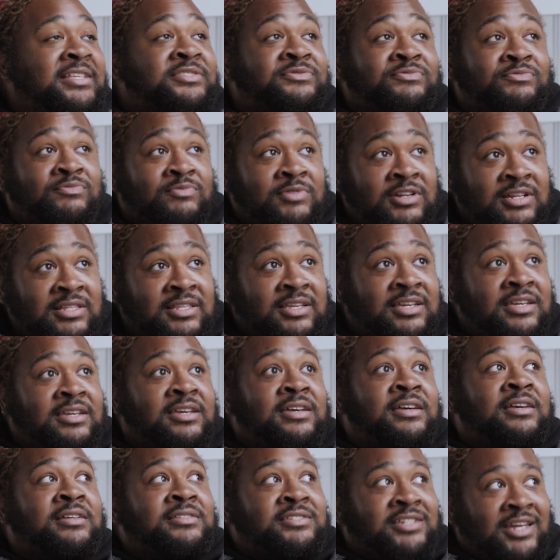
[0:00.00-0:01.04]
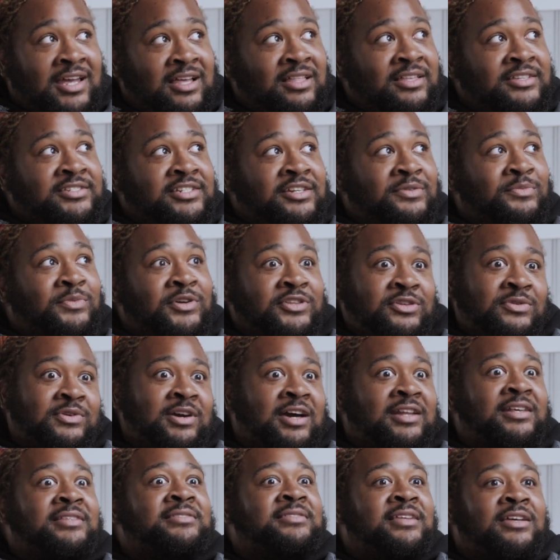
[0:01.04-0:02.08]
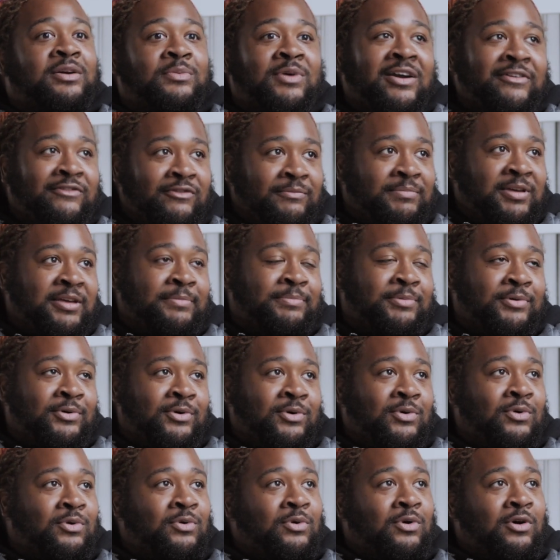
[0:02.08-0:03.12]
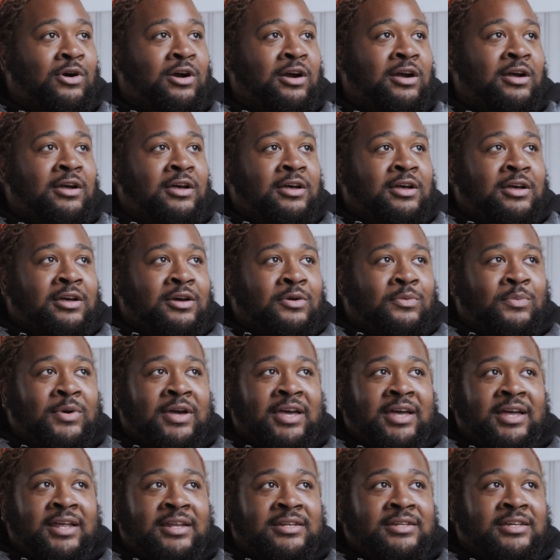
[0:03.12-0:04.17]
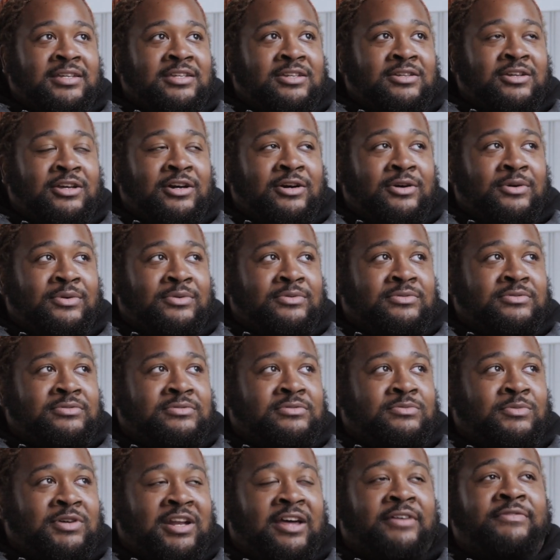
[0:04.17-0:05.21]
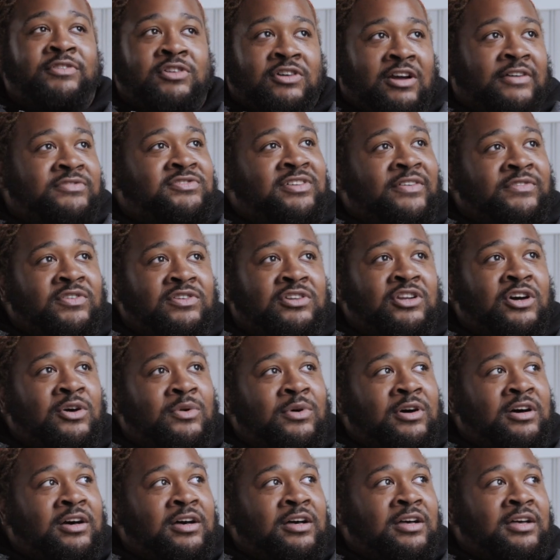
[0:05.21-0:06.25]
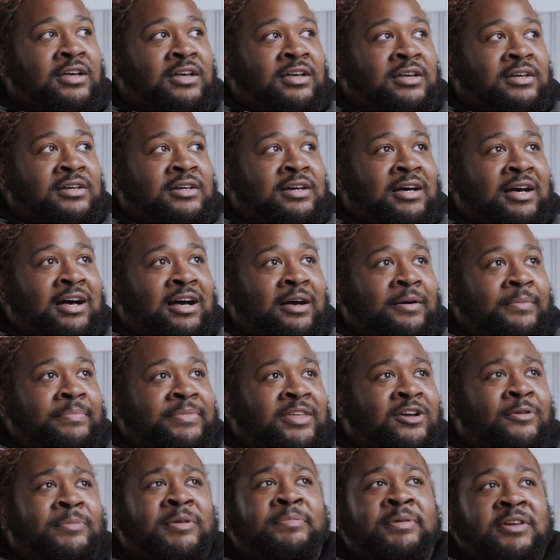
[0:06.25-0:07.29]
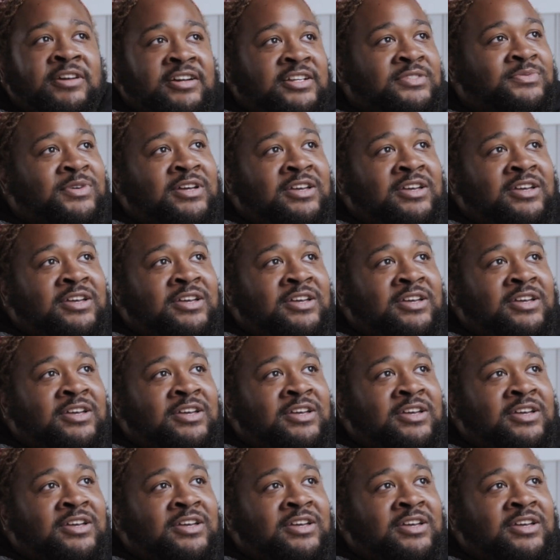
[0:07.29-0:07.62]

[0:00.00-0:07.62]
is really challenging when you got to stay away from people, or when, you know, when I photographed Trevor Noah, there would be periods